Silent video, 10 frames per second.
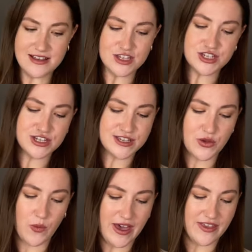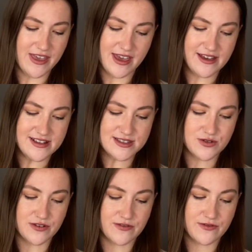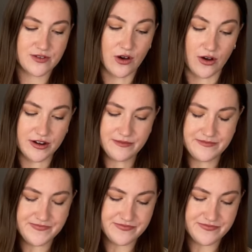That's just the way the year has sort of gone.